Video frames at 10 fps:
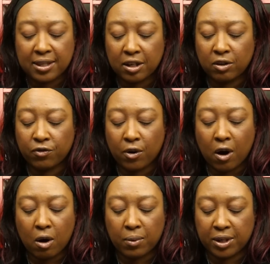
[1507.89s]
Thank you
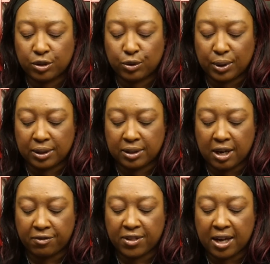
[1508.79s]
for always doing
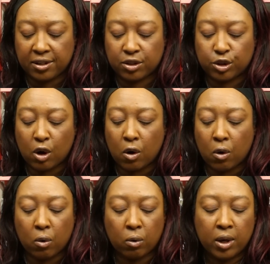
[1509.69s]
stuff that's
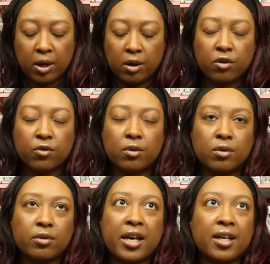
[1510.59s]
so,
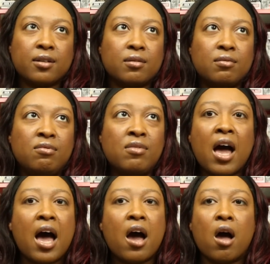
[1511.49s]
like,
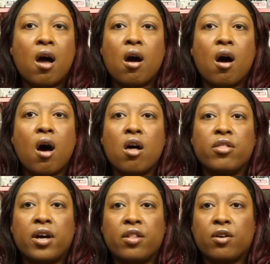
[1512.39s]
not
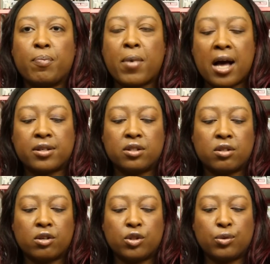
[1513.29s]
all the other boxes
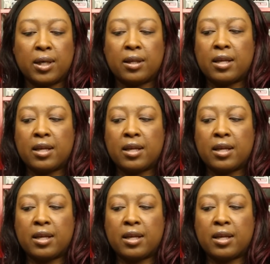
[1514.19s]
are doing.